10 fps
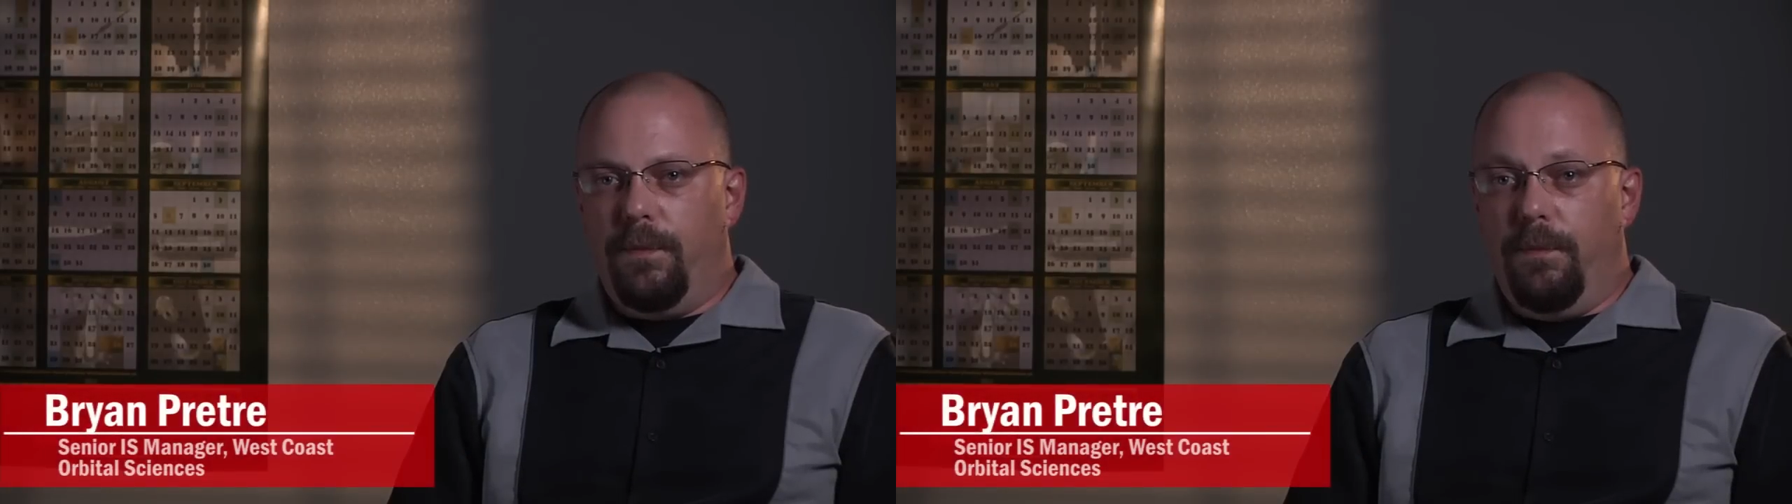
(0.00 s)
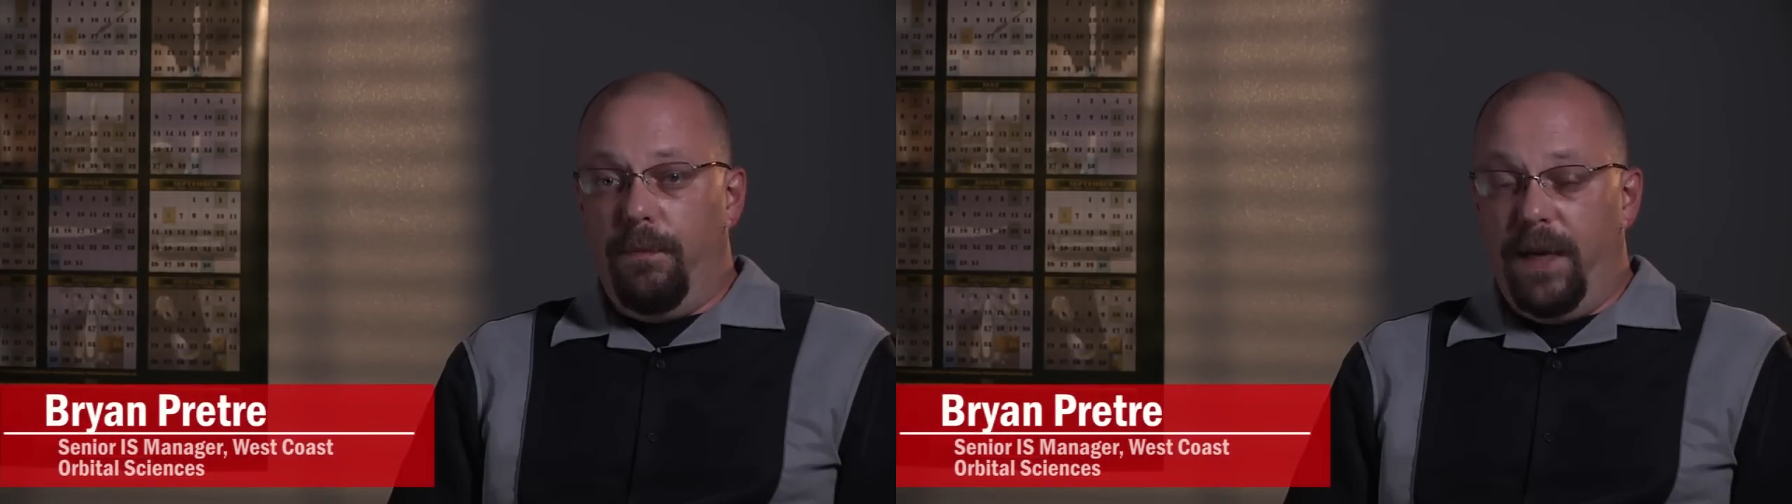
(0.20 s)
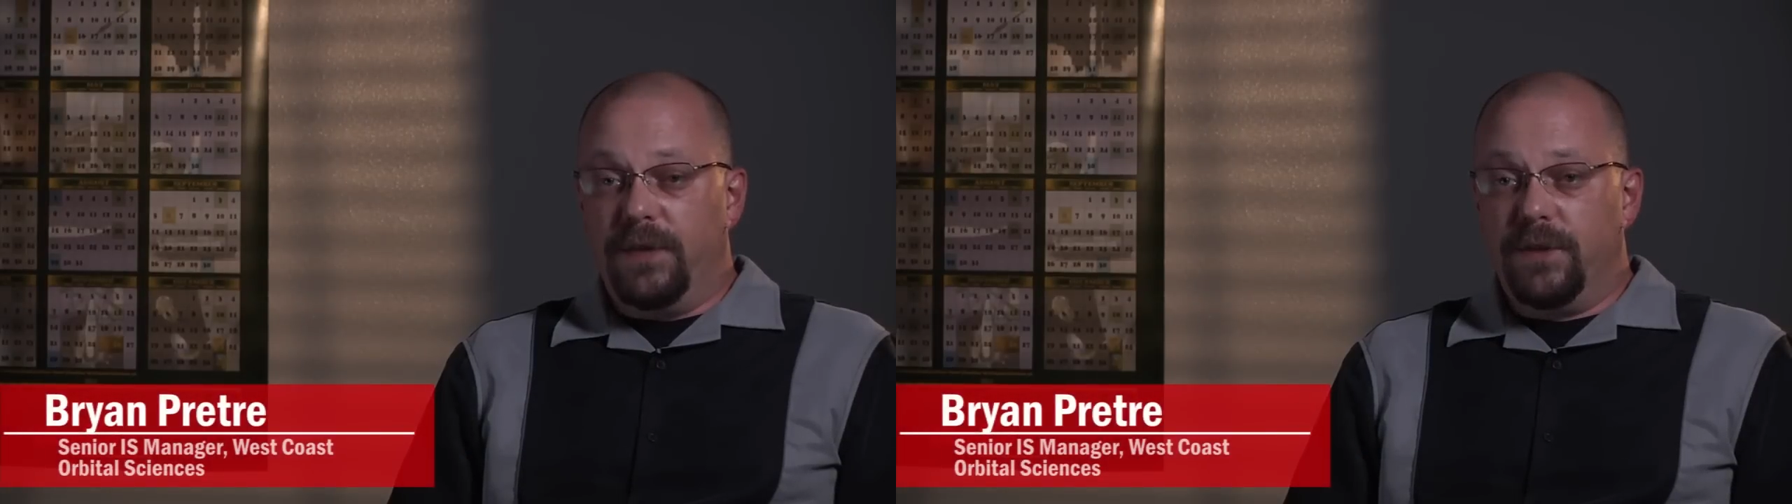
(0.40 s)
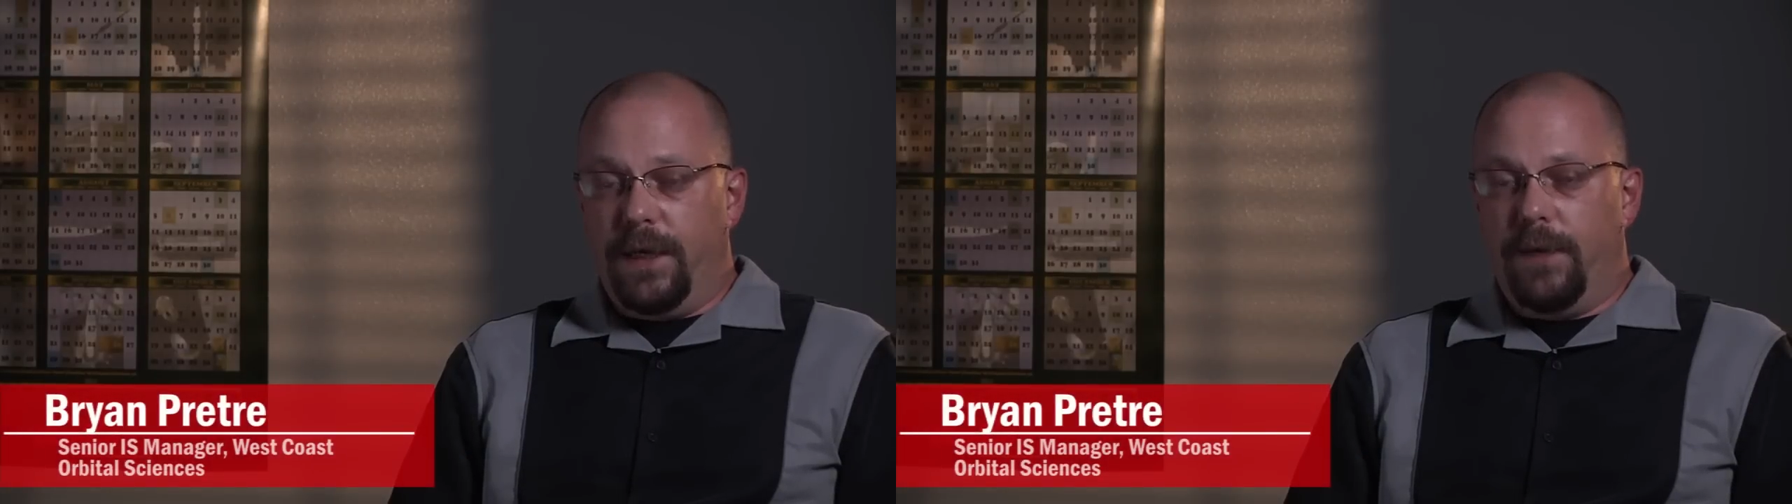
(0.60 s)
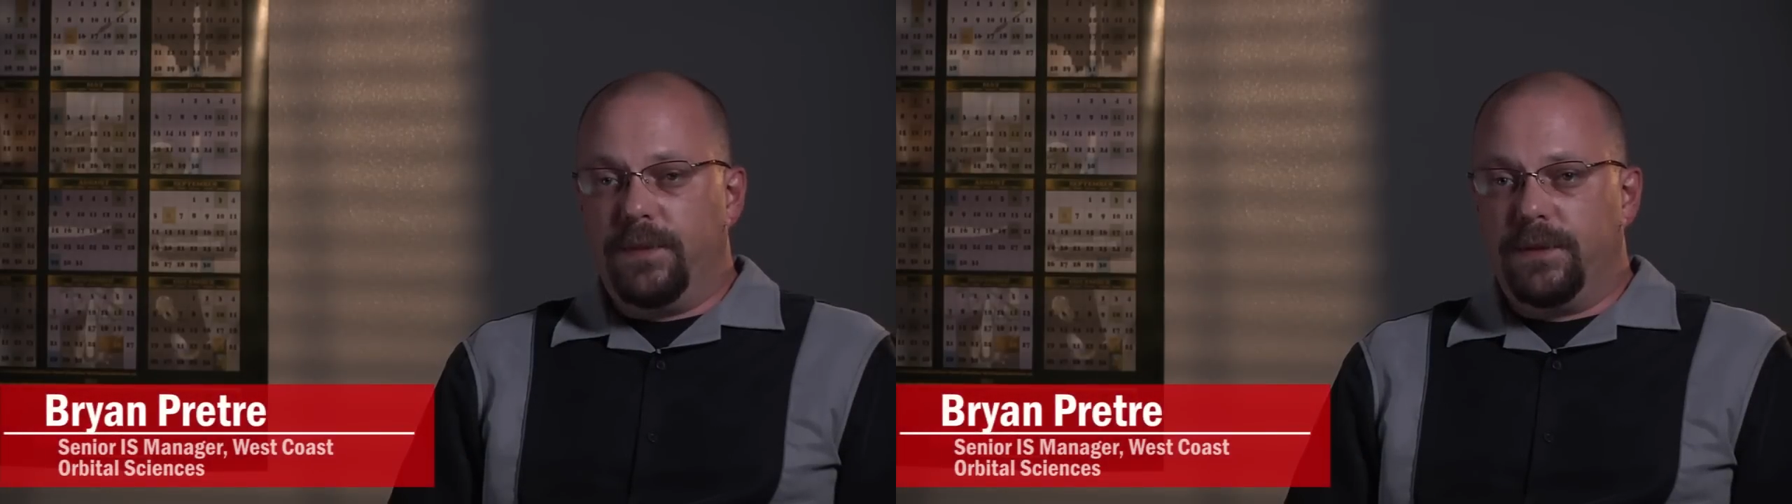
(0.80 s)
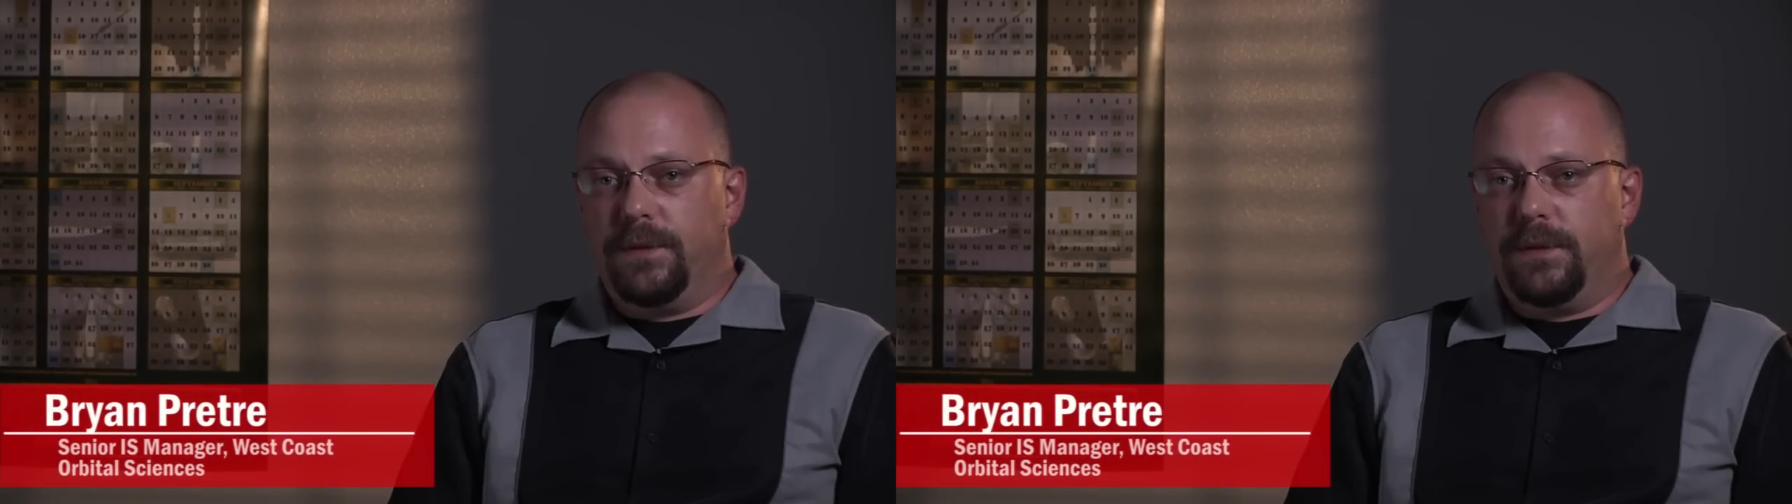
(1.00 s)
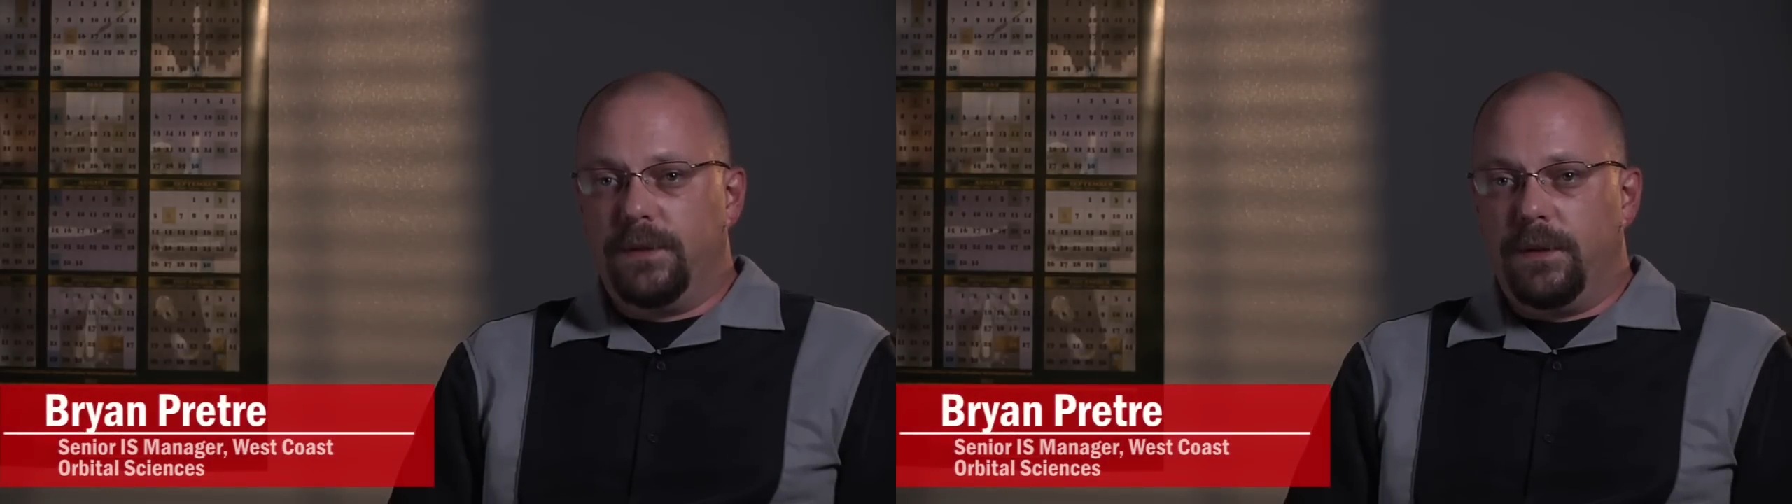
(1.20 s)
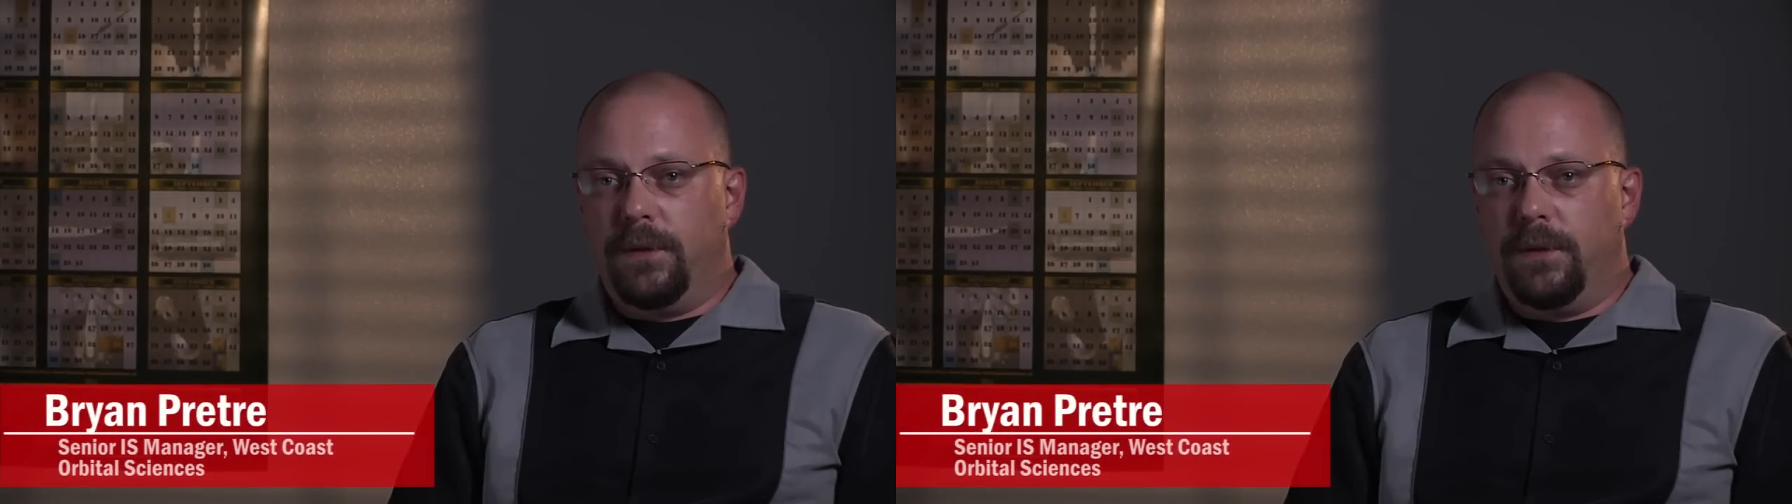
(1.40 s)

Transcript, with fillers: major campuses.